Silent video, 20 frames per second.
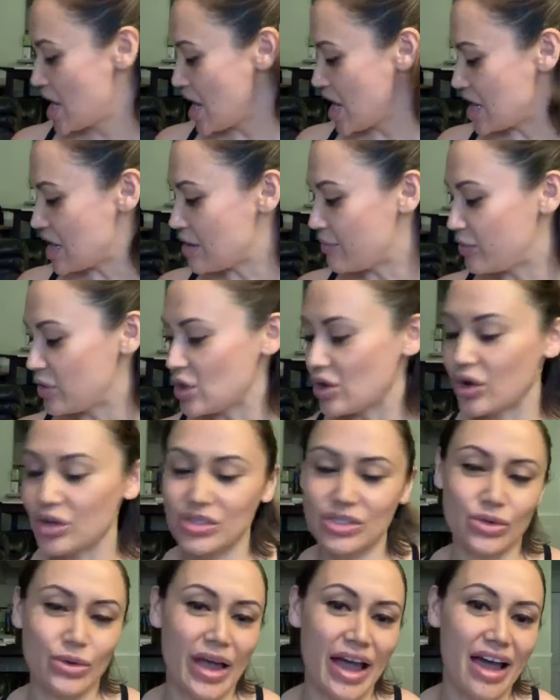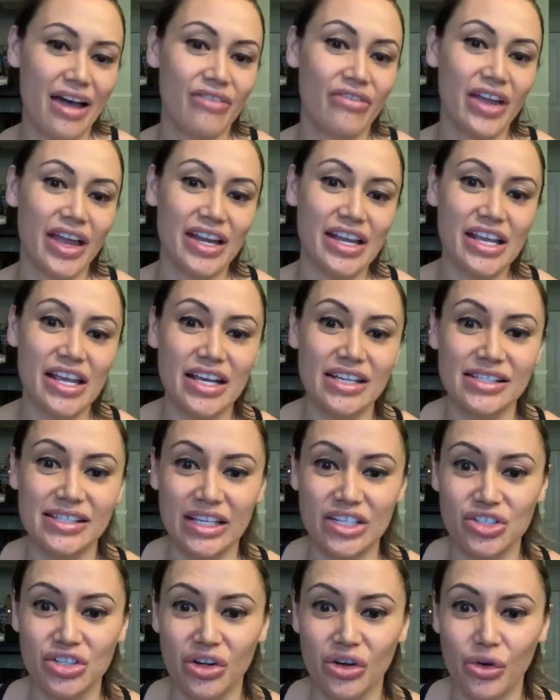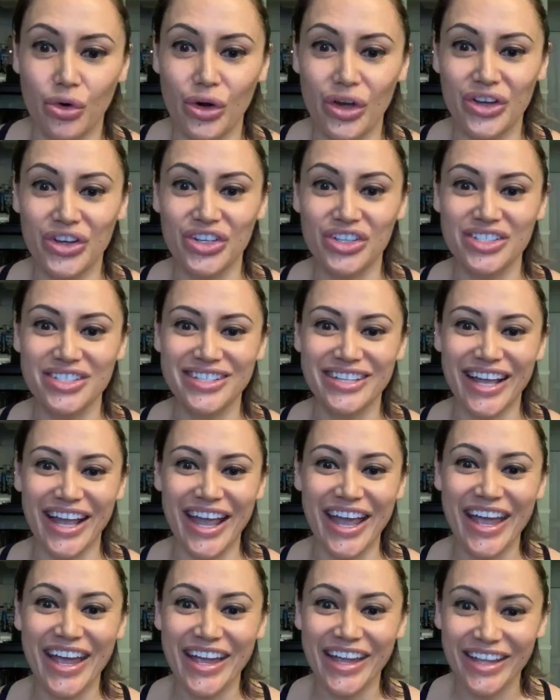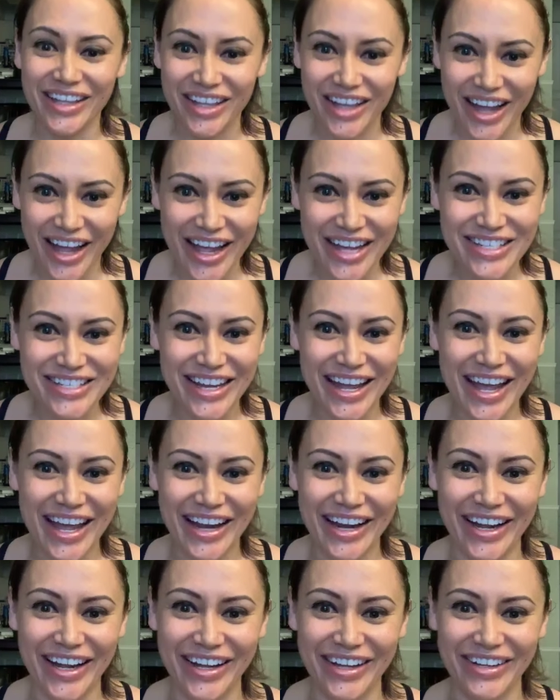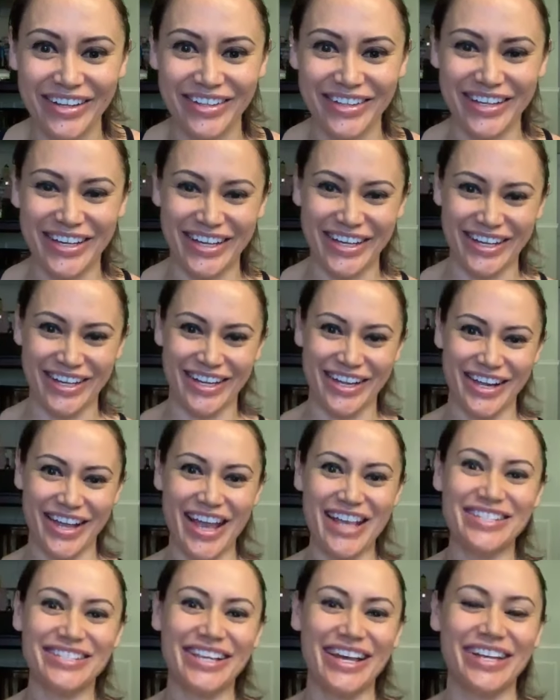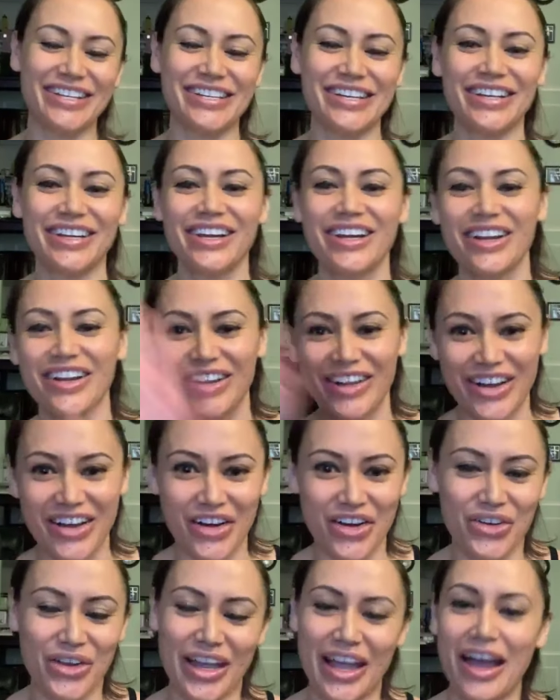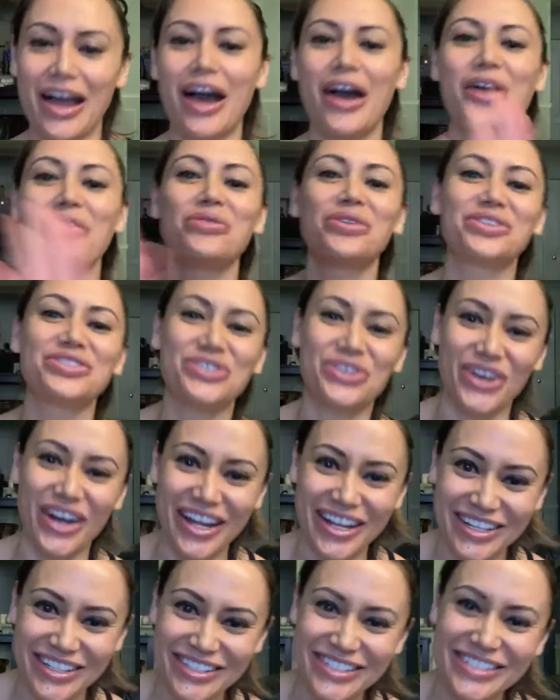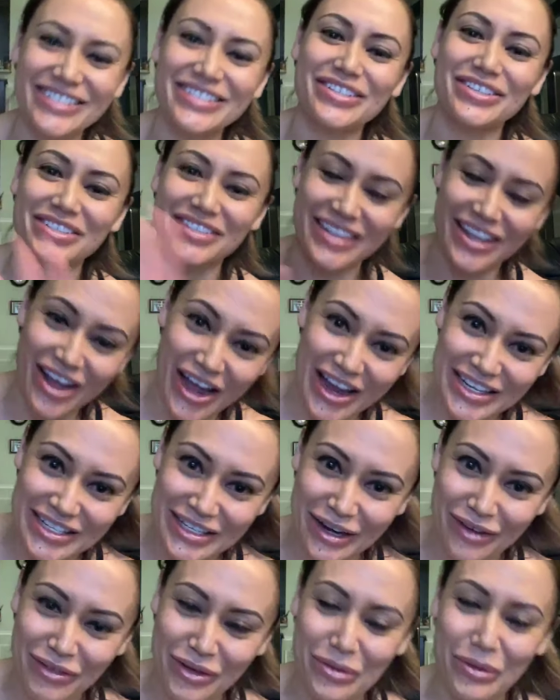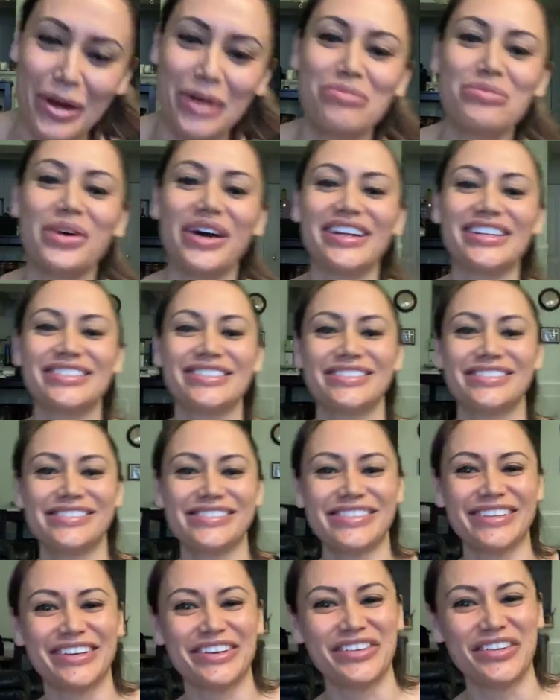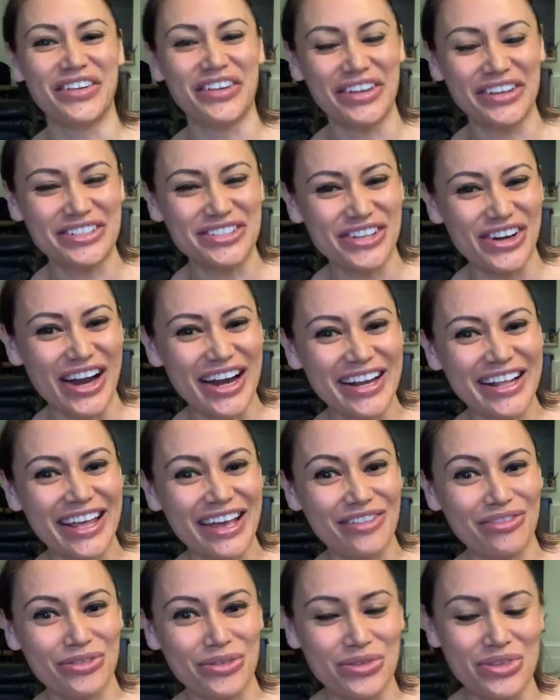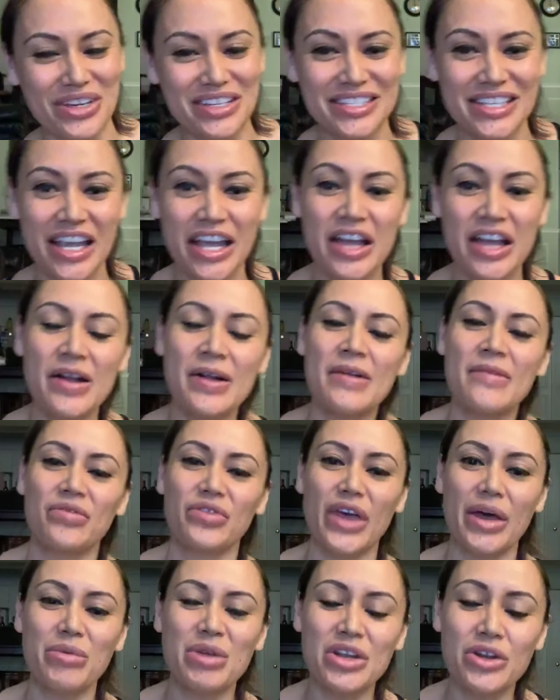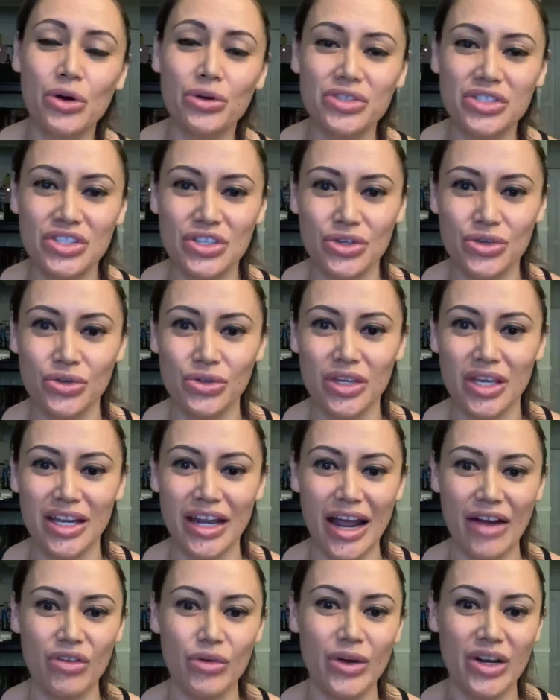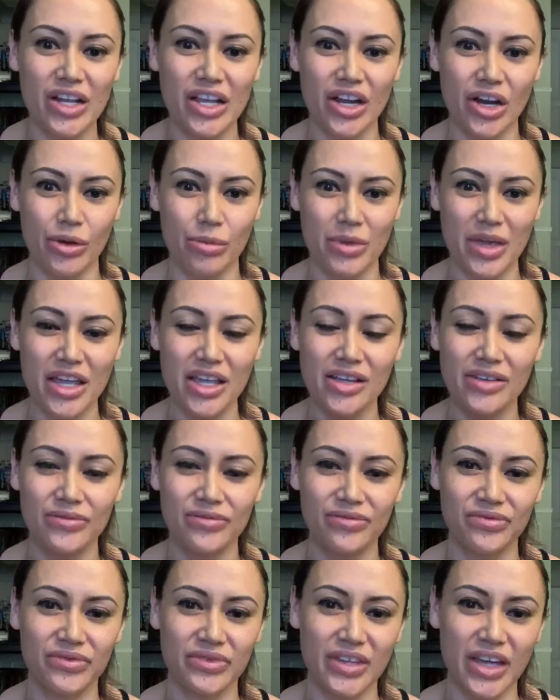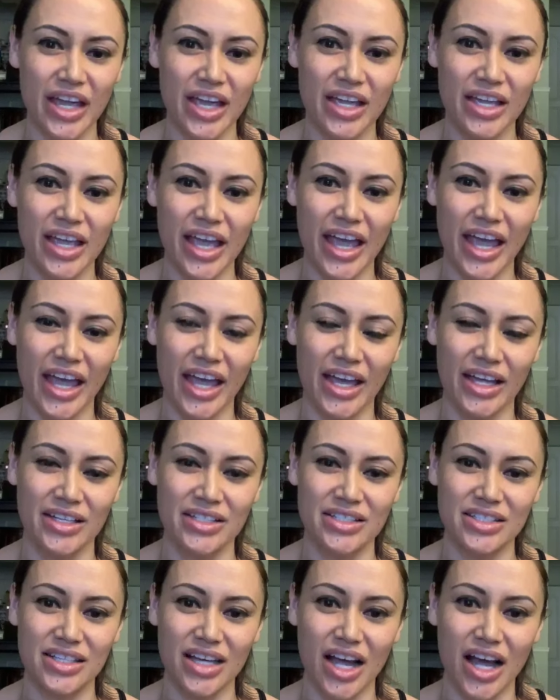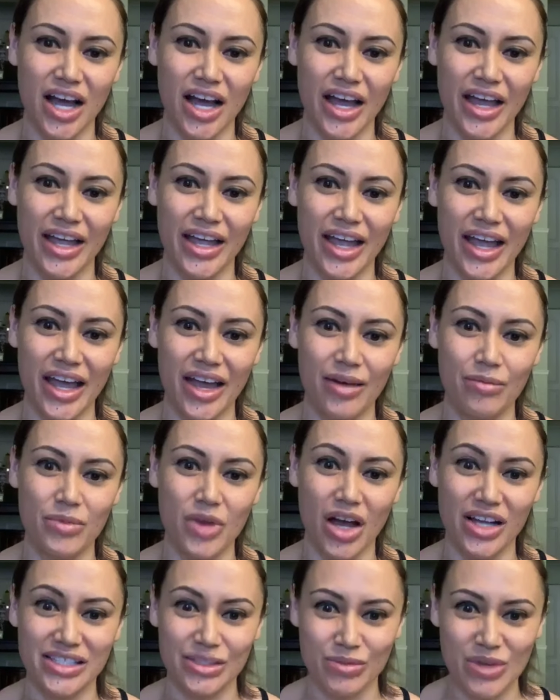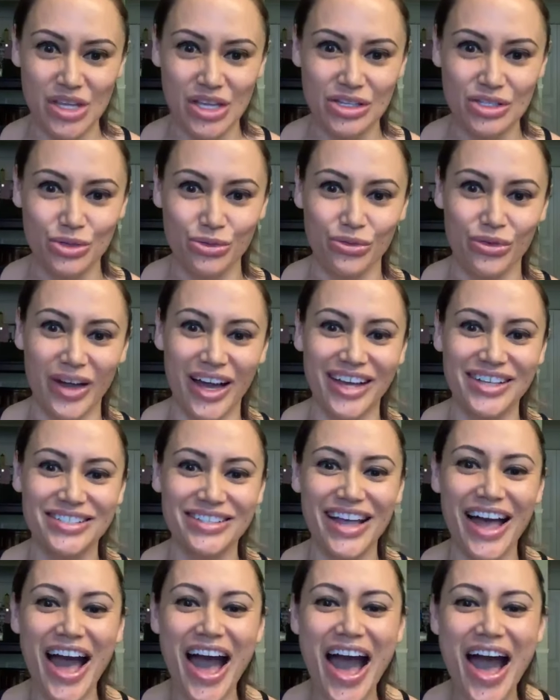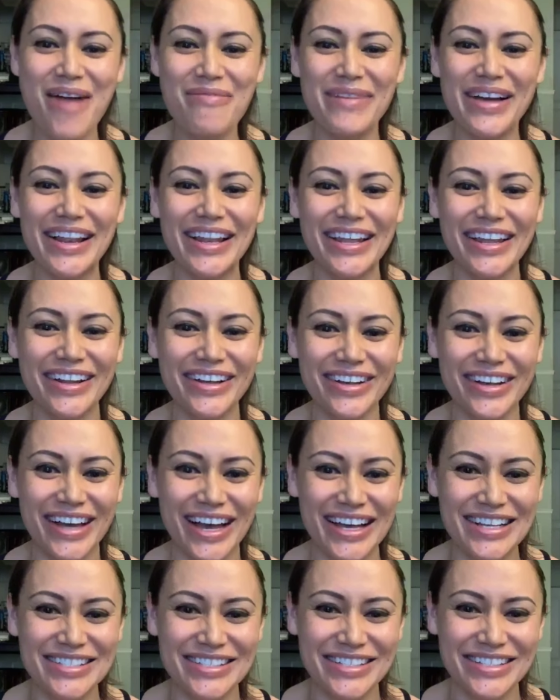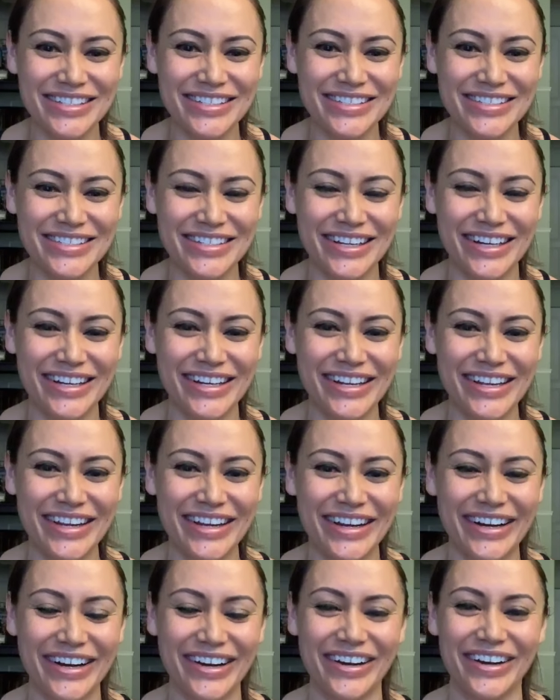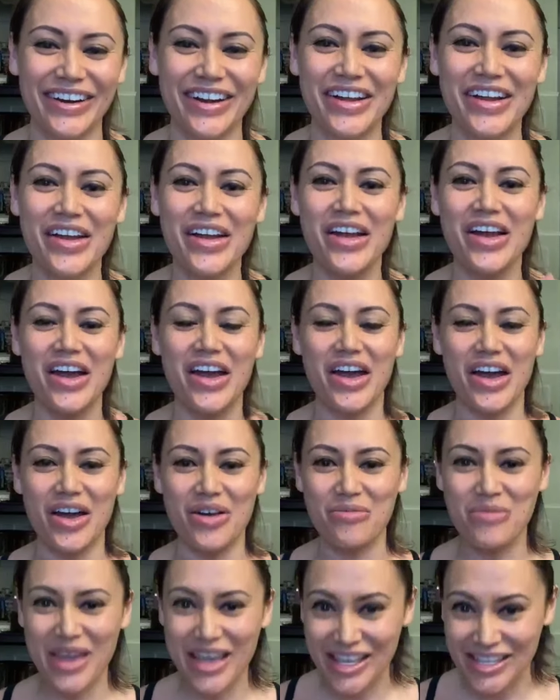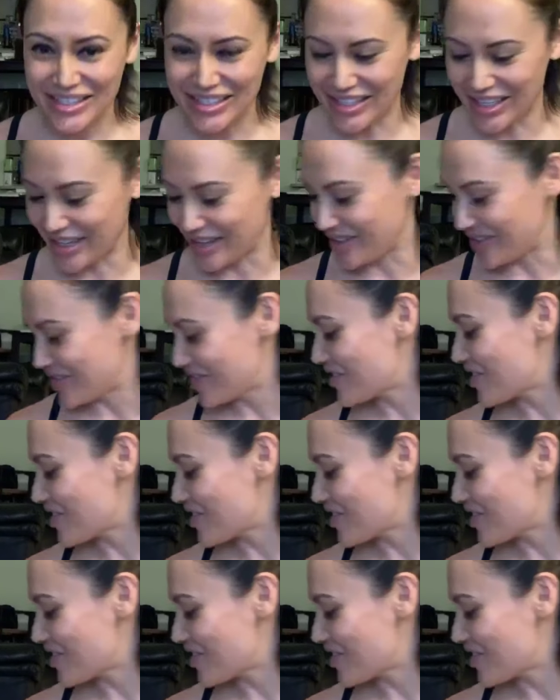If you also have any essential oils, hey Diana, hey Sandy. Okay, I will try to say hi to everyone, but we'll try and get through this. Let me know too, can everyone hear me? Like, and I am not speaking too fast. Oh, my little cousin is on here. Amazing.